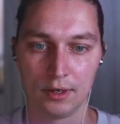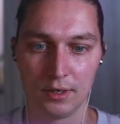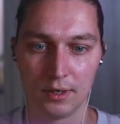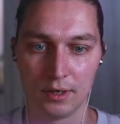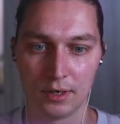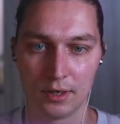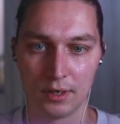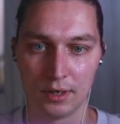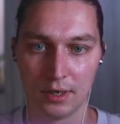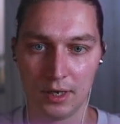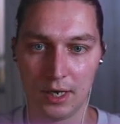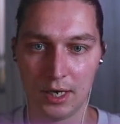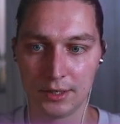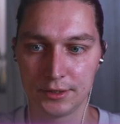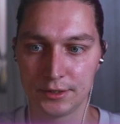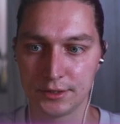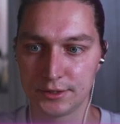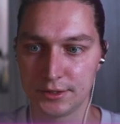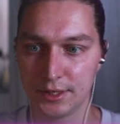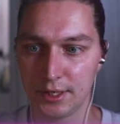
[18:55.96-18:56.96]

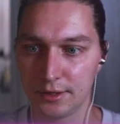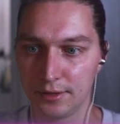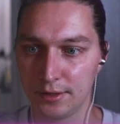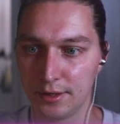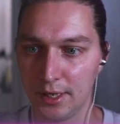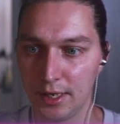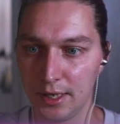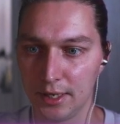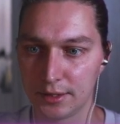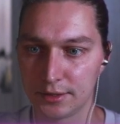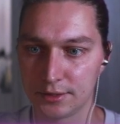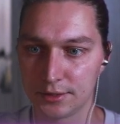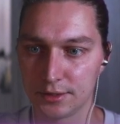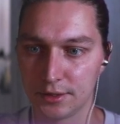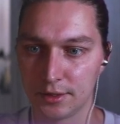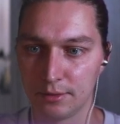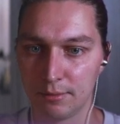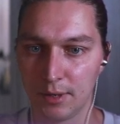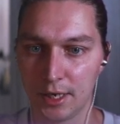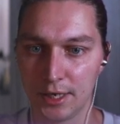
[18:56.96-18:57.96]
understand that
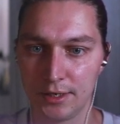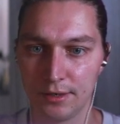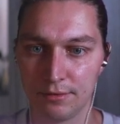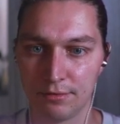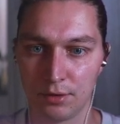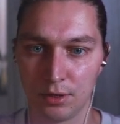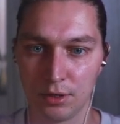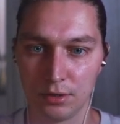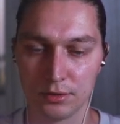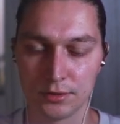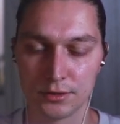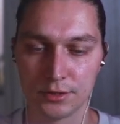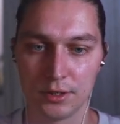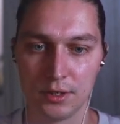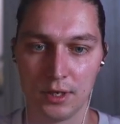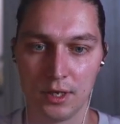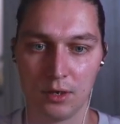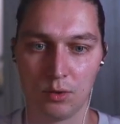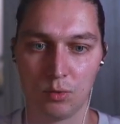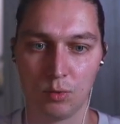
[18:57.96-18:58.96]
by default
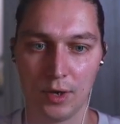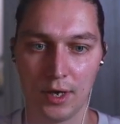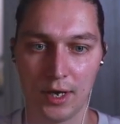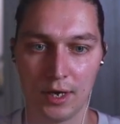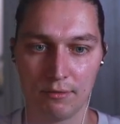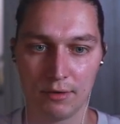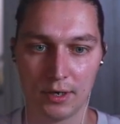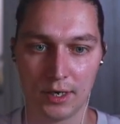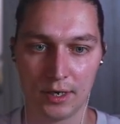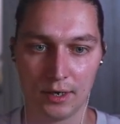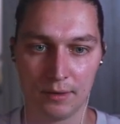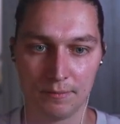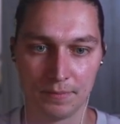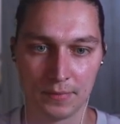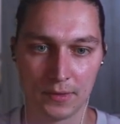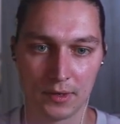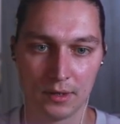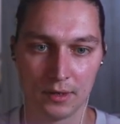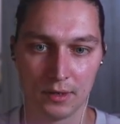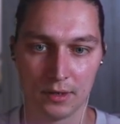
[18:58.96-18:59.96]
we have a
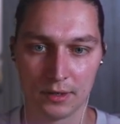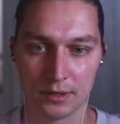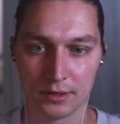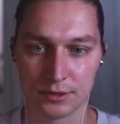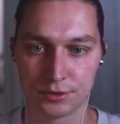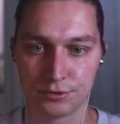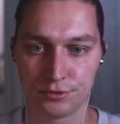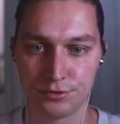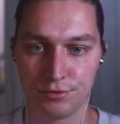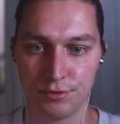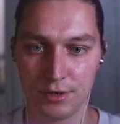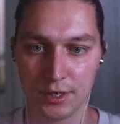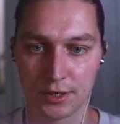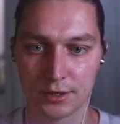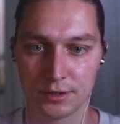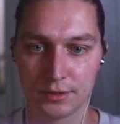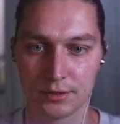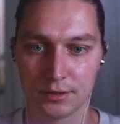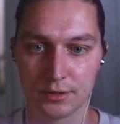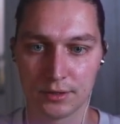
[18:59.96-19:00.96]

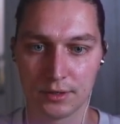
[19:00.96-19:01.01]
strict